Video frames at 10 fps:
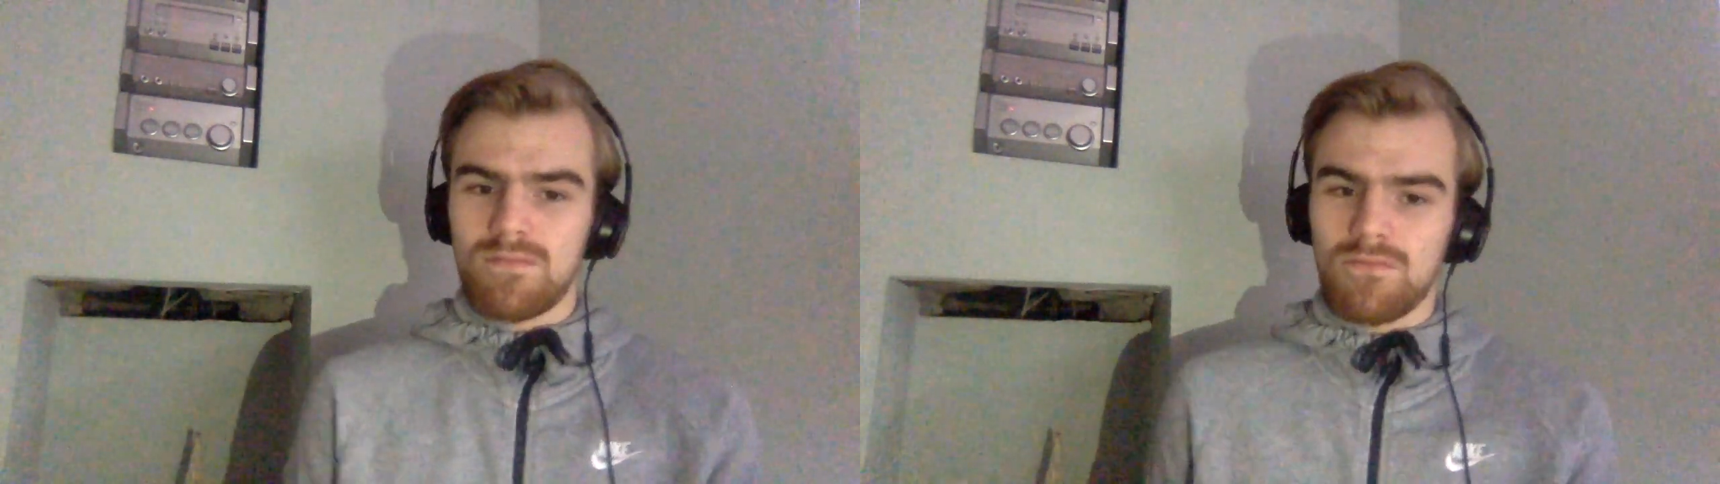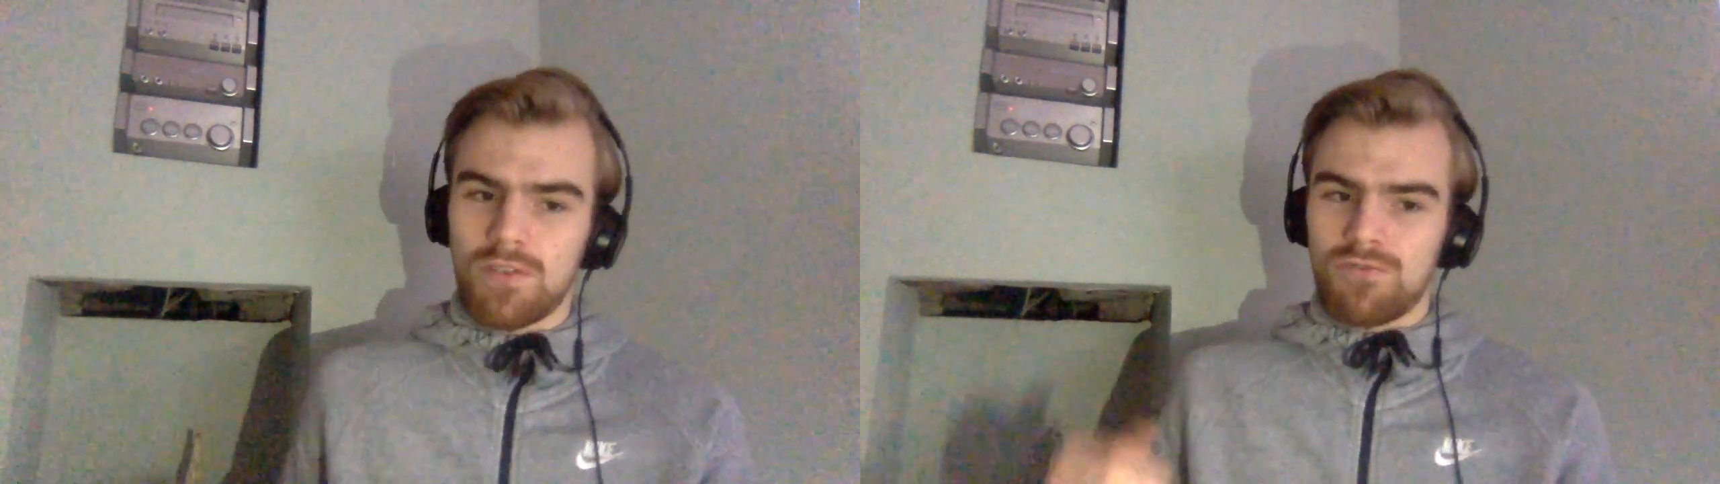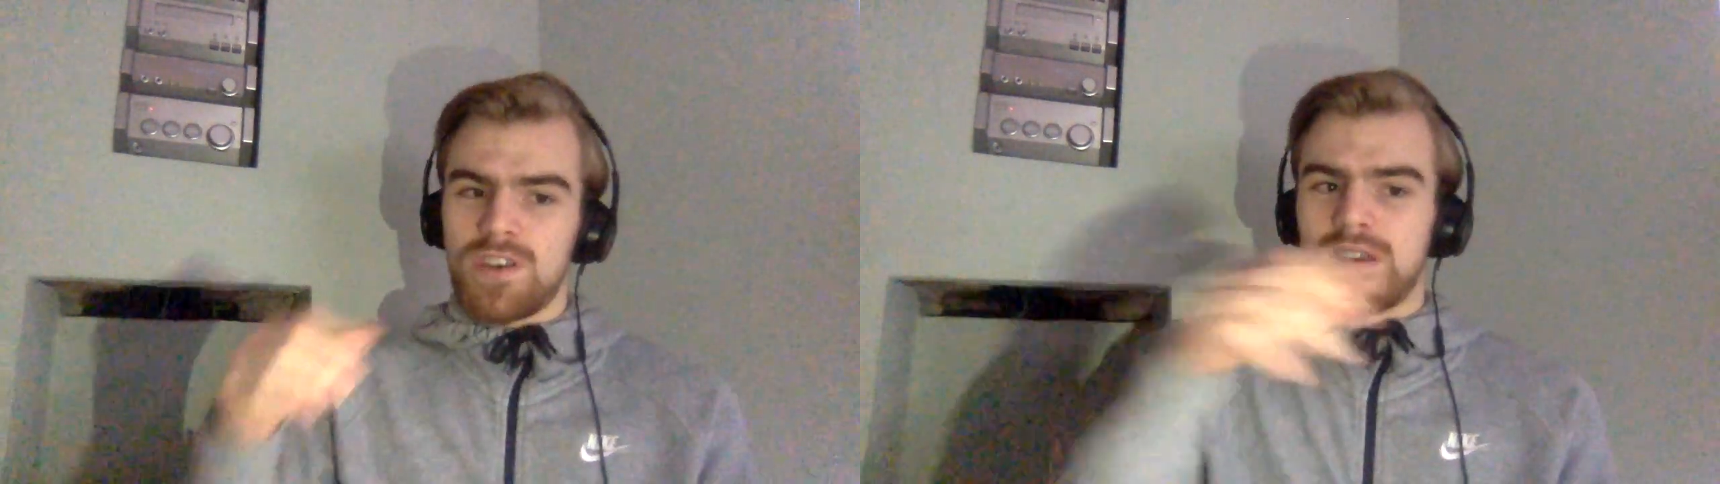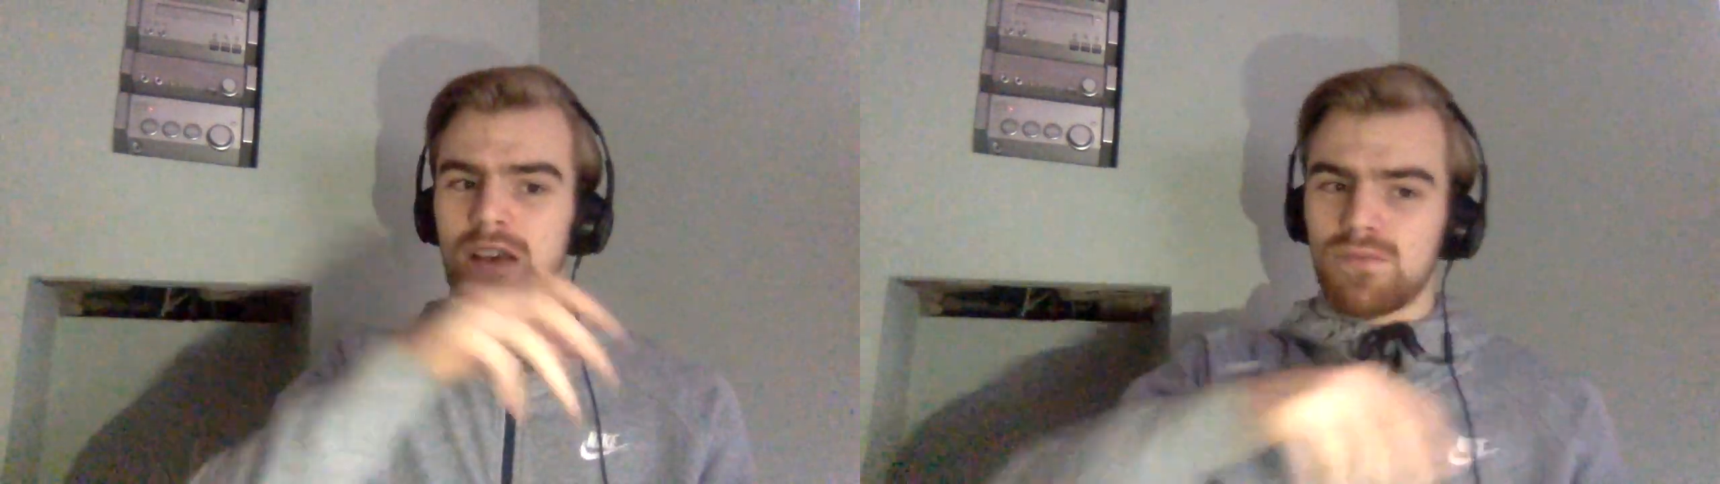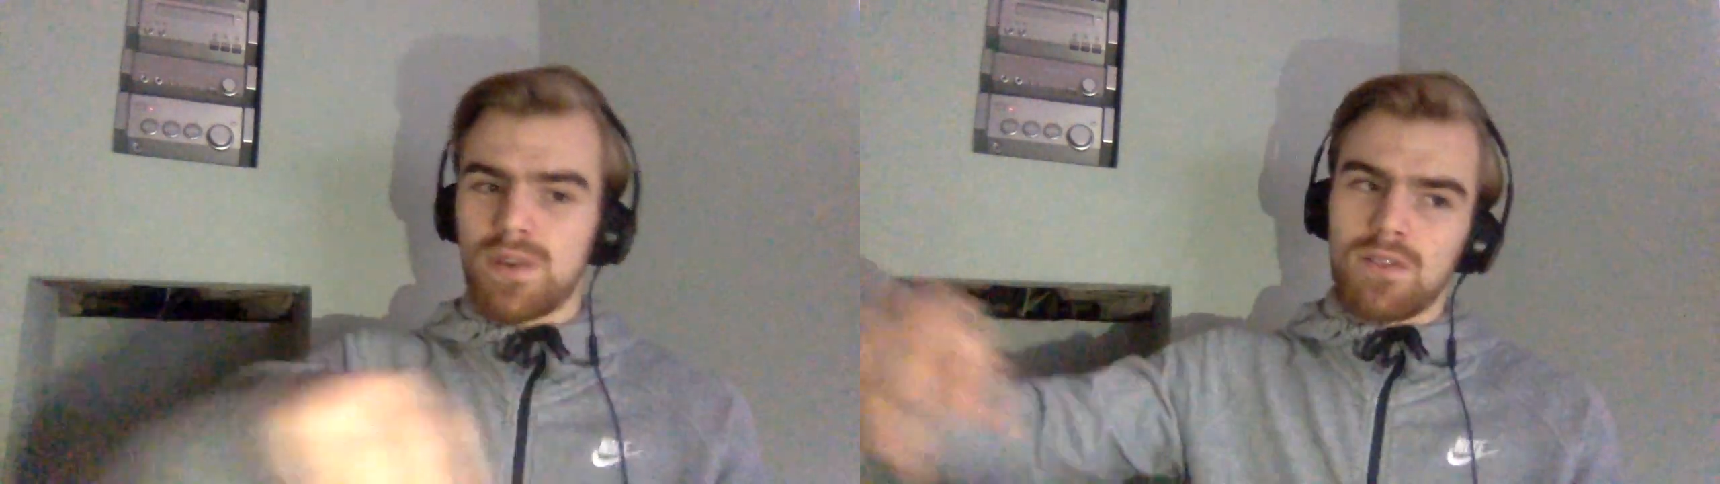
Rodriguez went